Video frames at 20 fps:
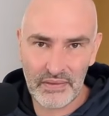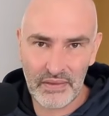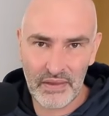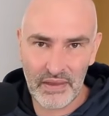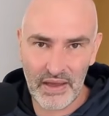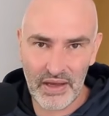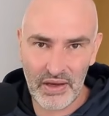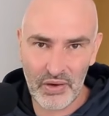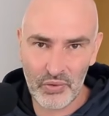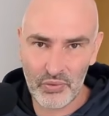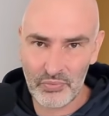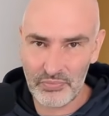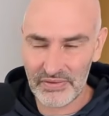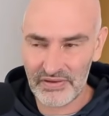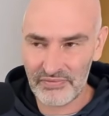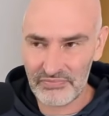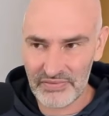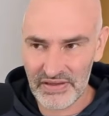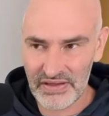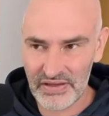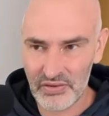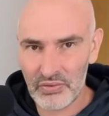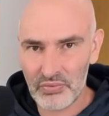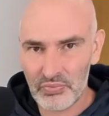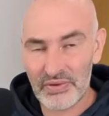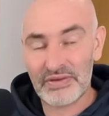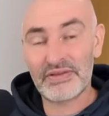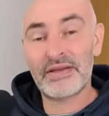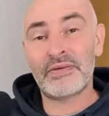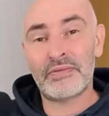I hope the video
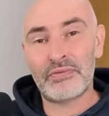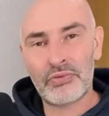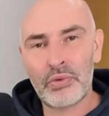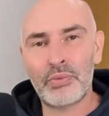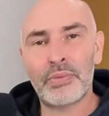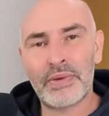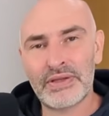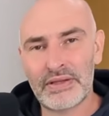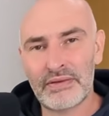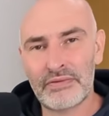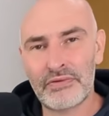was informative